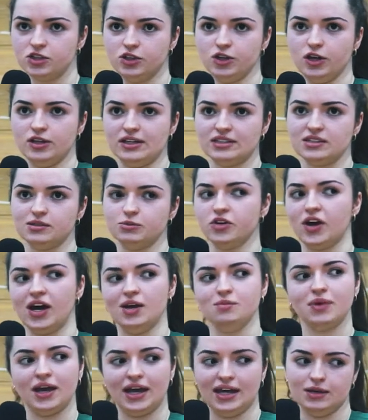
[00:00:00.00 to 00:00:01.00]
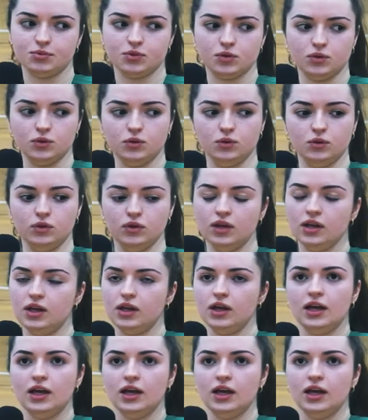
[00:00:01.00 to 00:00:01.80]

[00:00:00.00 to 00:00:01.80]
You know, there's some great people